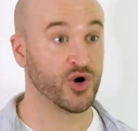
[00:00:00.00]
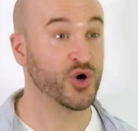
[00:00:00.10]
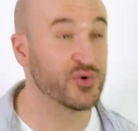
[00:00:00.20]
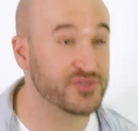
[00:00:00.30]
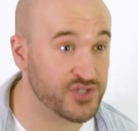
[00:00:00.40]

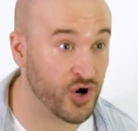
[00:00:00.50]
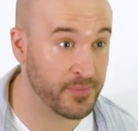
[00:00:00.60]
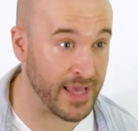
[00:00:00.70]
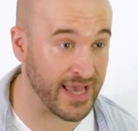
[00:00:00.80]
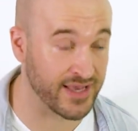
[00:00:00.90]
Who's
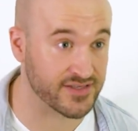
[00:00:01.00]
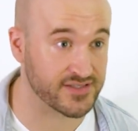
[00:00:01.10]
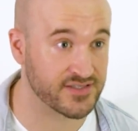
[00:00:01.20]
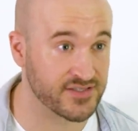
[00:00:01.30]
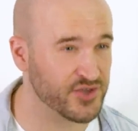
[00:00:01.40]
Tom
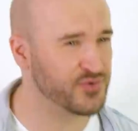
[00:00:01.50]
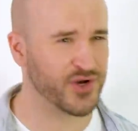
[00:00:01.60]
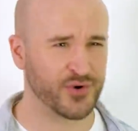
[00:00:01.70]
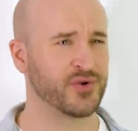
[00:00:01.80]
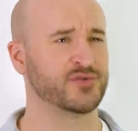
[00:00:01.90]
Hanks? You
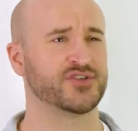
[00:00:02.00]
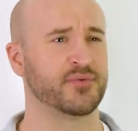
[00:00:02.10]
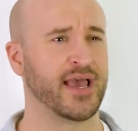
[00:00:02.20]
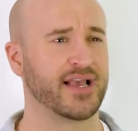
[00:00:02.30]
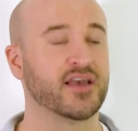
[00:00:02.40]
don't know
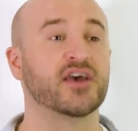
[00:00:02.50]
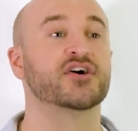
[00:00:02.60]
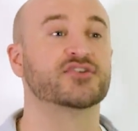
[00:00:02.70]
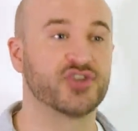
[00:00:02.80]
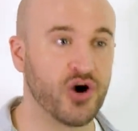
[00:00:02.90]
Tom Hanks.
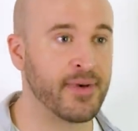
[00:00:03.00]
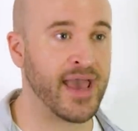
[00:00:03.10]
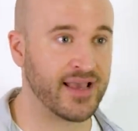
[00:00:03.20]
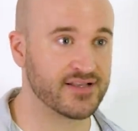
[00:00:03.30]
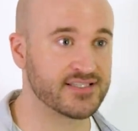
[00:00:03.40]
Tom
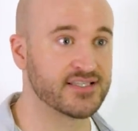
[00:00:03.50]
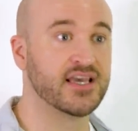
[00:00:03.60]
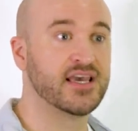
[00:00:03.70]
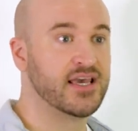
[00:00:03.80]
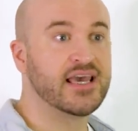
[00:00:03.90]
Hanks,
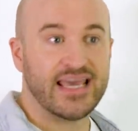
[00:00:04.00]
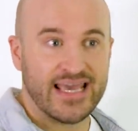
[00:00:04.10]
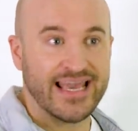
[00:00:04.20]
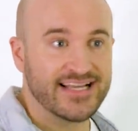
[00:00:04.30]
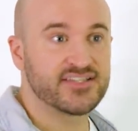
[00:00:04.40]

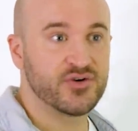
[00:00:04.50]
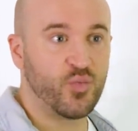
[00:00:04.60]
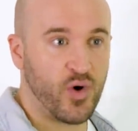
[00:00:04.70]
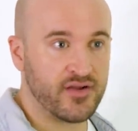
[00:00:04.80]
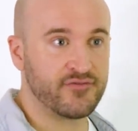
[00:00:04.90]
he's the
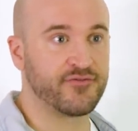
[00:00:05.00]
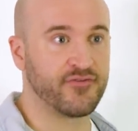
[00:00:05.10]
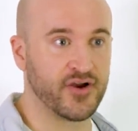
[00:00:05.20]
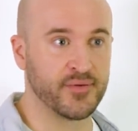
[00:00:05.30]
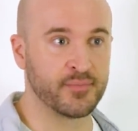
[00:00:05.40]
one
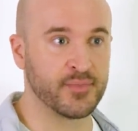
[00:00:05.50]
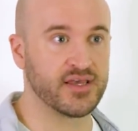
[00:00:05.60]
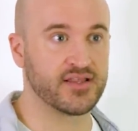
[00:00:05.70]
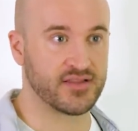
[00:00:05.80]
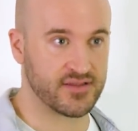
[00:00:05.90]
from
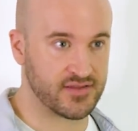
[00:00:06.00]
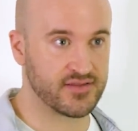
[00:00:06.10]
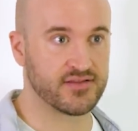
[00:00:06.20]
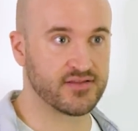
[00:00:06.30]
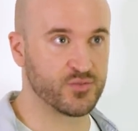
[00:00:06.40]

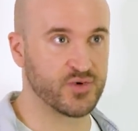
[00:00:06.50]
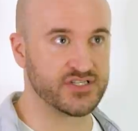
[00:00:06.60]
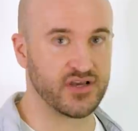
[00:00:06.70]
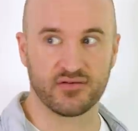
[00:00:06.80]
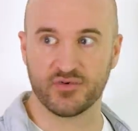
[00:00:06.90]

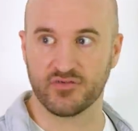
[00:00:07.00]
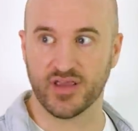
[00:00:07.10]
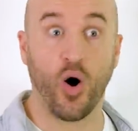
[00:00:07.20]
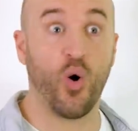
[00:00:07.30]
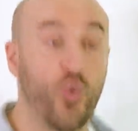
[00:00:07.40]
which other
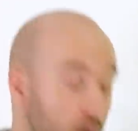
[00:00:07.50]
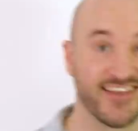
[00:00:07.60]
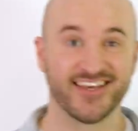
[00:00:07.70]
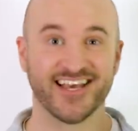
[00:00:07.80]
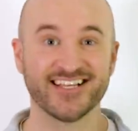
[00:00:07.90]
movie? Oh,
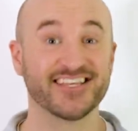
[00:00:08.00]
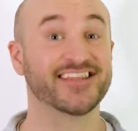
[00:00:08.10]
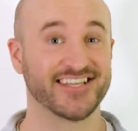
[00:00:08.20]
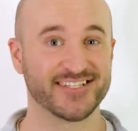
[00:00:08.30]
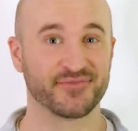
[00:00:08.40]
he's
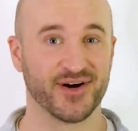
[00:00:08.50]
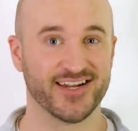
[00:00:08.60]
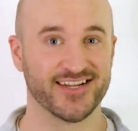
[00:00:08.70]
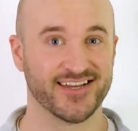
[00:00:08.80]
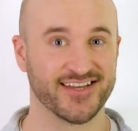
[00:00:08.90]
in this
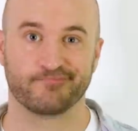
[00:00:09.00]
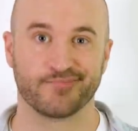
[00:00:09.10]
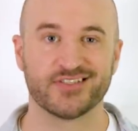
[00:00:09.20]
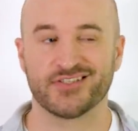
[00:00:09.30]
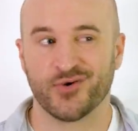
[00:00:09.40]
one.
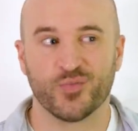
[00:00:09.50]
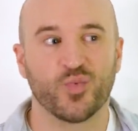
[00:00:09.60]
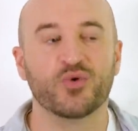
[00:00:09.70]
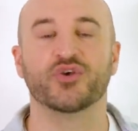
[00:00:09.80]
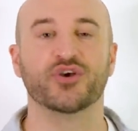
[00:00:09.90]
So
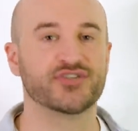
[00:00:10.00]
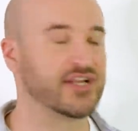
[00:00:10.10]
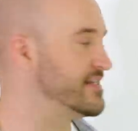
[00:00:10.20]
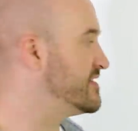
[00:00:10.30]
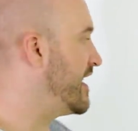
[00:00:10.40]
we'll
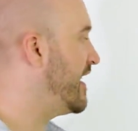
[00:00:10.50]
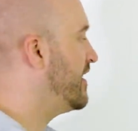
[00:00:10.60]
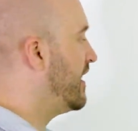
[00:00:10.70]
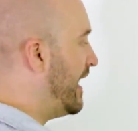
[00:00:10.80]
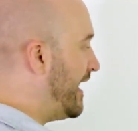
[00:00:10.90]
usually
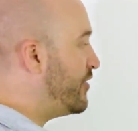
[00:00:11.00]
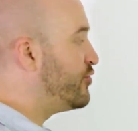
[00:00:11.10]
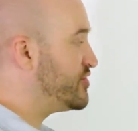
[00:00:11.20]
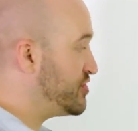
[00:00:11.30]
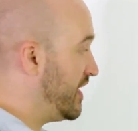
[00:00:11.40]
say he
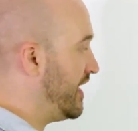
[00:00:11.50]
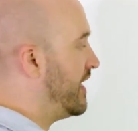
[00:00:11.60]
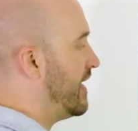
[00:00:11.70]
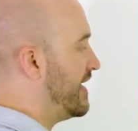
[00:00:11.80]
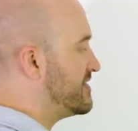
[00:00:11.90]
or
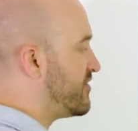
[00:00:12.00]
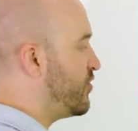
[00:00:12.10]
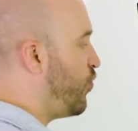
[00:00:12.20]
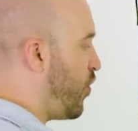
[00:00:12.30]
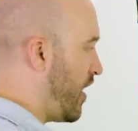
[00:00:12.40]
she is
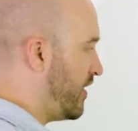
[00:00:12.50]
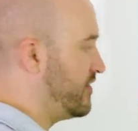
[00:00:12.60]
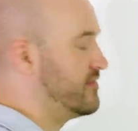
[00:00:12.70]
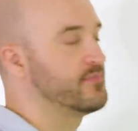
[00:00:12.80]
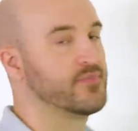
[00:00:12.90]
the
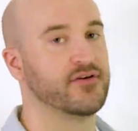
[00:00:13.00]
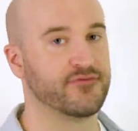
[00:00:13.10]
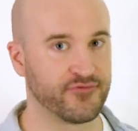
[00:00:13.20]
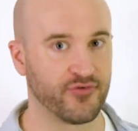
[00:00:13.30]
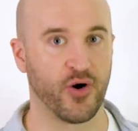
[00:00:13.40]
one
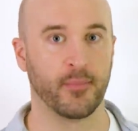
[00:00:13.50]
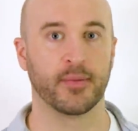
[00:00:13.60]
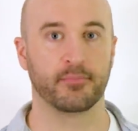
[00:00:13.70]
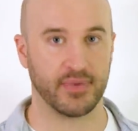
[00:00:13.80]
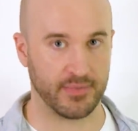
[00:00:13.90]
from
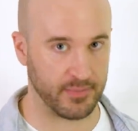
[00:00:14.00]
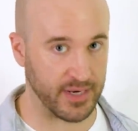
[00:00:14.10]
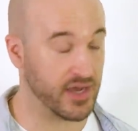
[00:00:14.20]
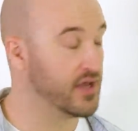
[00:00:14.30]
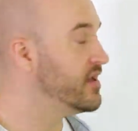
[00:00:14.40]
blah, blah,
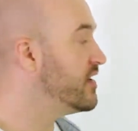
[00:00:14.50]
blah.